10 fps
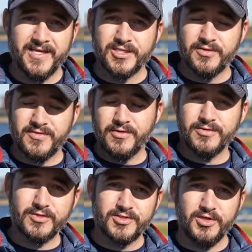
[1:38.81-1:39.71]
So
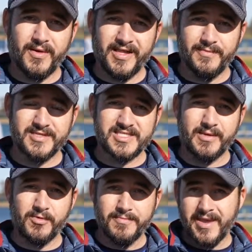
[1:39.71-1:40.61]
those are two elements that
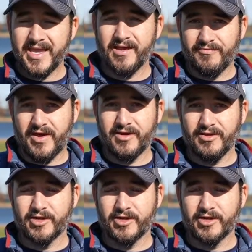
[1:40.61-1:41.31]
would make a vinyl